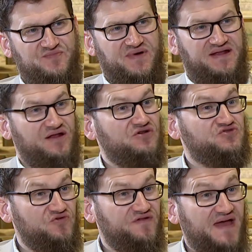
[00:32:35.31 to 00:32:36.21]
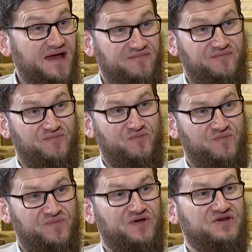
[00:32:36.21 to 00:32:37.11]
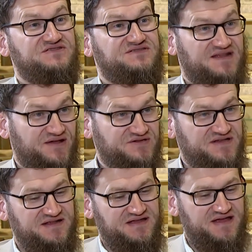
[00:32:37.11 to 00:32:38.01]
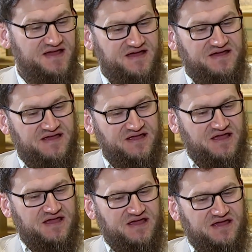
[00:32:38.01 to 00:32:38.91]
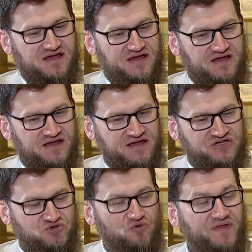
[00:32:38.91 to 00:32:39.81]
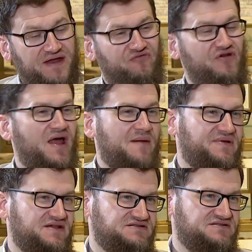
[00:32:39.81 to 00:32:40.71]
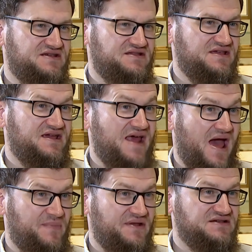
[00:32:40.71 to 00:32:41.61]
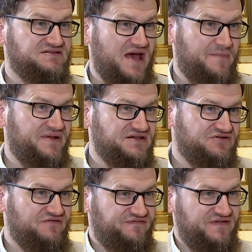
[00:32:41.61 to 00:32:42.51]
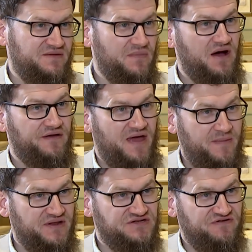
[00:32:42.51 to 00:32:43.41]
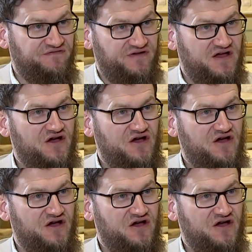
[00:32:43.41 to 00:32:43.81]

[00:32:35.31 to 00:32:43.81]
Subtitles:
But he lost all of that because, like you said, he sought that real happiness, the inner happiness, the happiness of Iman, the happiness of